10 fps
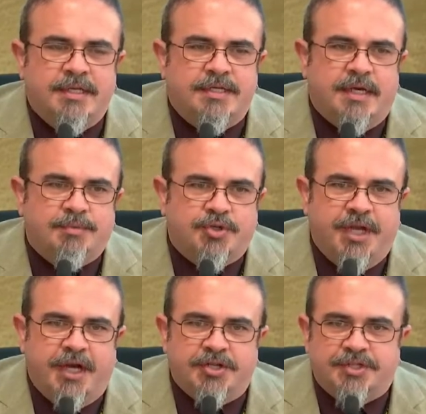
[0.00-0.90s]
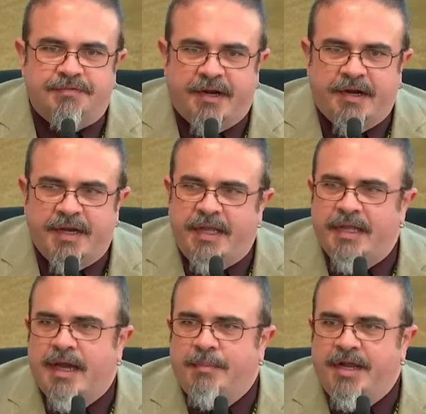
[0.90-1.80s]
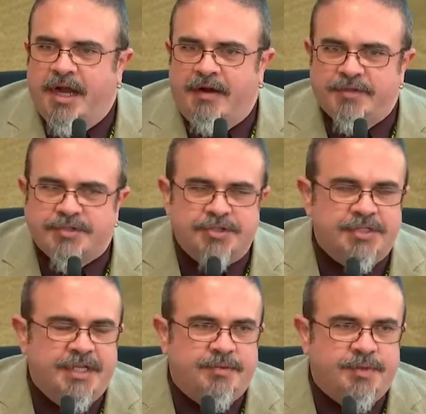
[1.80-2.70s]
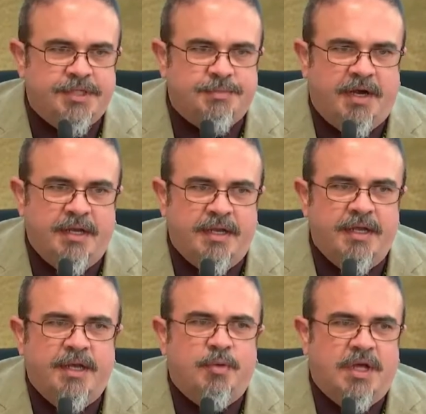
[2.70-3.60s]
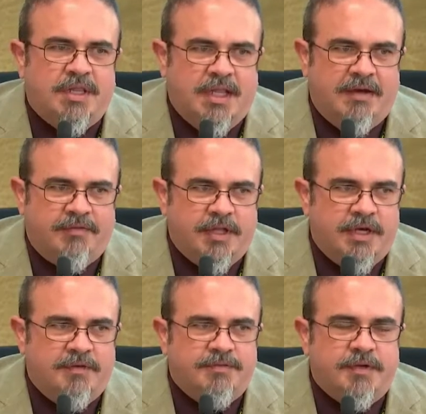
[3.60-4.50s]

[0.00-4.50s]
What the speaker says: to help triage severity, how many officers need to respond, what level of